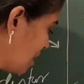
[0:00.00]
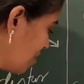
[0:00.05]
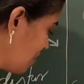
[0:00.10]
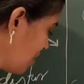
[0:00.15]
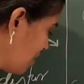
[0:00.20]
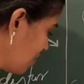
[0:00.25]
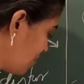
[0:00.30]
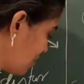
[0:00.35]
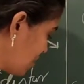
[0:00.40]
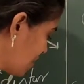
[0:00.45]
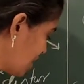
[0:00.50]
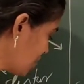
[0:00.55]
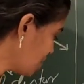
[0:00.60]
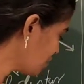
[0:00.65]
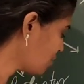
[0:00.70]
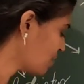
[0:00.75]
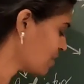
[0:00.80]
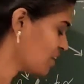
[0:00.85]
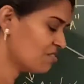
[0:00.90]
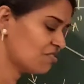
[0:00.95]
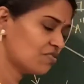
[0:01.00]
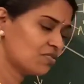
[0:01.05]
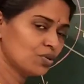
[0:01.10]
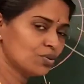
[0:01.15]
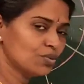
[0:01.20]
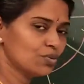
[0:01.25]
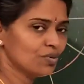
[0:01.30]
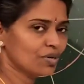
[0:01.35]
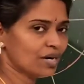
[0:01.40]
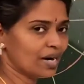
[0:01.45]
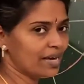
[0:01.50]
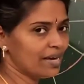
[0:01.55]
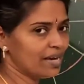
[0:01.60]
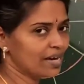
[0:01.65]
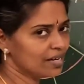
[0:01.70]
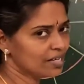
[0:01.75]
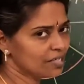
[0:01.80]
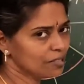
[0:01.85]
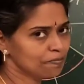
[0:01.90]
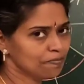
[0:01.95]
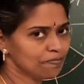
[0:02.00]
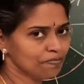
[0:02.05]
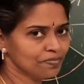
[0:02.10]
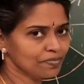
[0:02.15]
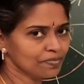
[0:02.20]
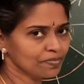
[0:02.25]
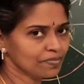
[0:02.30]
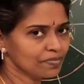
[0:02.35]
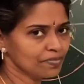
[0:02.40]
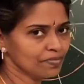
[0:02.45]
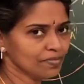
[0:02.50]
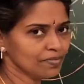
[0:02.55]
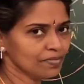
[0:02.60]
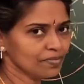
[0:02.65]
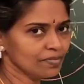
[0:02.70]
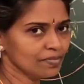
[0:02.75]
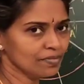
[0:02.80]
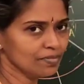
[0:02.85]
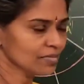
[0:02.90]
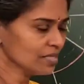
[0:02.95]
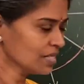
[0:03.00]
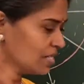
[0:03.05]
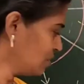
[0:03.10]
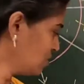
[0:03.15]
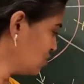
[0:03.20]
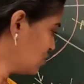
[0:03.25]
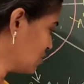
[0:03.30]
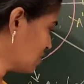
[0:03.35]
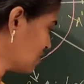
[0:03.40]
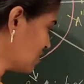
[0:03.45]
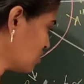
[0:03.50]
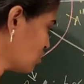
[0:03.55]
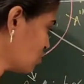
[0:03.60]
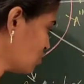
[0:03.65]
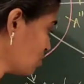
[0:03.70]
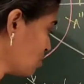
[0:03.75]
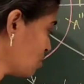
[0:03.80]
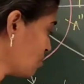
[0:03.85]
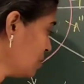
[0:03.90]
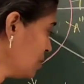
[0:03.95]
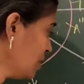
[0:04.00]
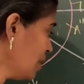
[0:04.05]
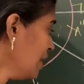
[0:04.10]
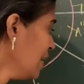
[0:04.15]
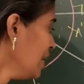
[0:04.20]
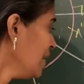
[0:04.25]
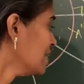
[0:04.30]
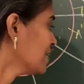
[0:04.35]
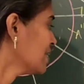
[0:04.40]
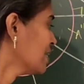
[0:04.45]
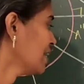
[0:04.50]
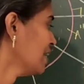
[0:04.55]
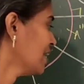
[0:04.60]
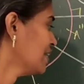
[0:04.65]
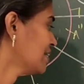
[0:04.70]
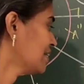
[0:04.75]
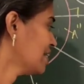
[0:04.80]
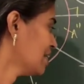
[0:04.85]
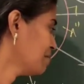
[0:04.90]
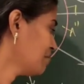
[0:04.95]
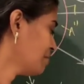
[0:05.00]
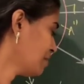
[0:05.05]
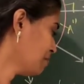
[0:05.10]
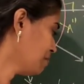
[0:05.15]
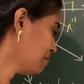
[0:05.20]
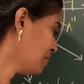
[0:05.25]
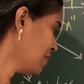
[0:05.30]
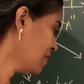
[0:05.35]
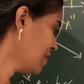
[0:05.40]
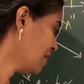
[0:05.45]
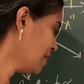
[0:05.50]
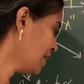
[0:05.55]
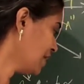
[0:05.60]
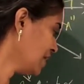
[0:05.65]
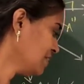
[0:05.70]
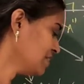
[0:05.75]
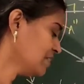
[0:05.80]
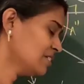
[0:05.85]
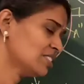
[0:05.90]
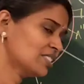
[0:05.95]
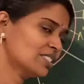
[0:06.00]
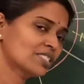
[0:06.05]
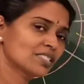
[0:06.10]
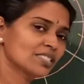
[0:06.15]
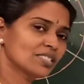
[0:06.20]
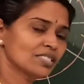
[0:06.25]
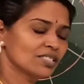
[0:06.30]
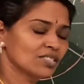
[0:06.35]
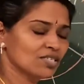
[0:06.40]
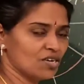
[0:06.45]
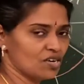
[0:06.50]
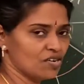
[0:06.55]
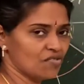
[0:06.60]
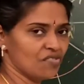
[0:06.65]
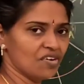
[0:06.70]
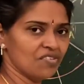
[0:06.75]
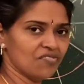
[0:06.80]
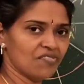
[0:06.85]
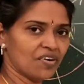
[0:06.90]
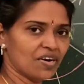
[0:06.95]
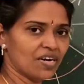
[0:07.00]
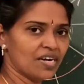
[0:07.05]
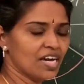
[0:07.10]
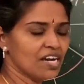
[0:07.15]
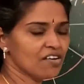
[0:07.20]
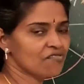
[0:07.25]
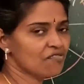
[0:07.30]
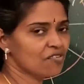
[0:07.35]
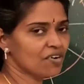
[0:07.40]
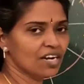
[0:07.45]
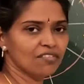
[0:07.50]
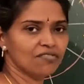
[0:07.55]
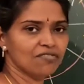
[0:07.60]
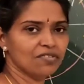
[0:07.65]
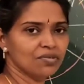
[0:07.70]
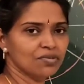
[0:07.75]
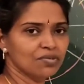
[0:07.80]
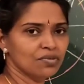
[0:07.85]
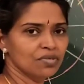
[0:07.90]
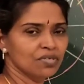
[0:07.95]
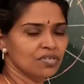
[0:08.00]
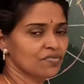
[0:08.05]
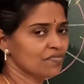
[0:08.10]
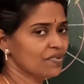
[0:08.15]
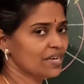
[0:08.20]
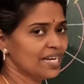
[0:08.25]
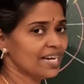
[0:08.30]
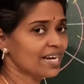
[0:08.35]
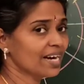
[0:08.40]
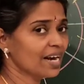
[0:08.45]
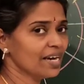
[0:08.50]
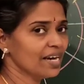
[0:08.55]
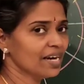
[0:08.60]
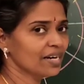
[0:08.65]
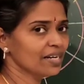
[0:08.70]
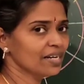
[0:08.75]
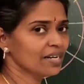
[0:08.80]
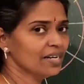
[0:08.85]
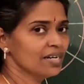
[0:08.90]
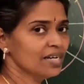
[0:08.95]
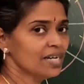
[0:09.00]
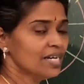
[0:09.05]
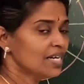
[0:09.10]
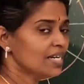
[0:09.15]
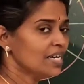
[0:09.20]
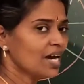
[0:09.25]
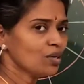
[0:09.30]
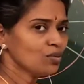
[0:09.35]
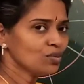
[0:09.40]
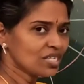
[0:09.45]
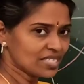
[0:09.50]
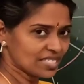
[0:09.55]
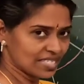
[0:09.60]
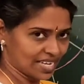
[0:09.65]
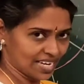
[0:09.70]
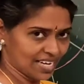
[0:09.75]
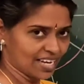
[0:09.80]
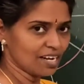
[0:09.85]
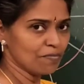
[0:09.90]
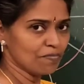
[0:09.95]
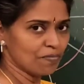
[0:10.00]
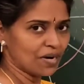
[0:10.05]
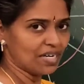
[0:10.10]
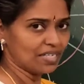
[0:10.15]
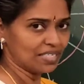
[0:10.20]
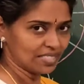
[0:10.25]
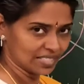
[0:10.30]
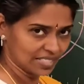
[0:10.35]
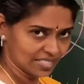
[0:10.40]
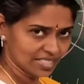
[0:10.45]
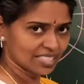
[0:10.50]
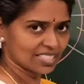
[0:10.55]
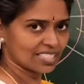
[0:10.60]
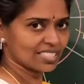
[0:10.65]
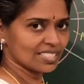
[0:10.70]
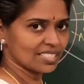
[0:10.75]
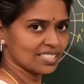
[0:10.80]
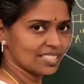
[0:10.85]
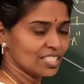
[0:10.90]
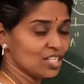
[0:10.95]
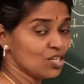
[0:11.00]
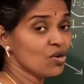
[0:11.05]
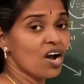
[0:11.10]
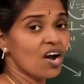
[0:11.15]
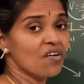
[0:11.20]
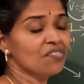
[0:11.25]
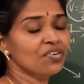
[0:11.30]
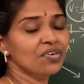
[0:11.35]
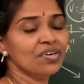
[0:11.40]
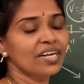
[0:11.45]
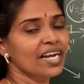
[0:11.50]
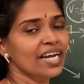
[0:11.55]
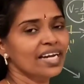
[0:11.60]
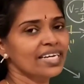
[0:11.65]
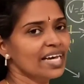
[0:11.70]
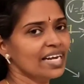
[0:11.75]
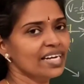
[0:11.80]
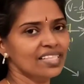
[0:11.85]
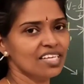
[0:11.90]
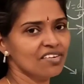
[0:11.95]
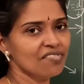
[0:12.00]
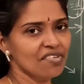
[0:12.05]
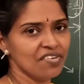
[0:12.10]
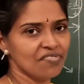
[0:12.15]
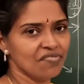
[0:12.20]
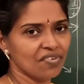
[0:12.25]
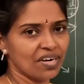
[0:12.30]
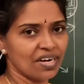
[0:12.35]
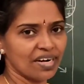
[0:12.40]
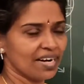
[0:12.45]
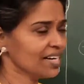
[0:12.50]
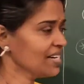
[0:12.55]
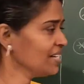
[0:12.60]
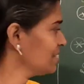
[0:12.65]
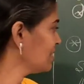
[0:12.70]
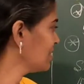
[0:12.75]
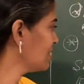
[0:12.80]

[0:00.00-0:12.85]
wavefront F1, F2. Clear? This is a stone. It created a ripple like this. A wavefront F1, F2. Very clear? Now the second part is, you have to create another wavefront, right?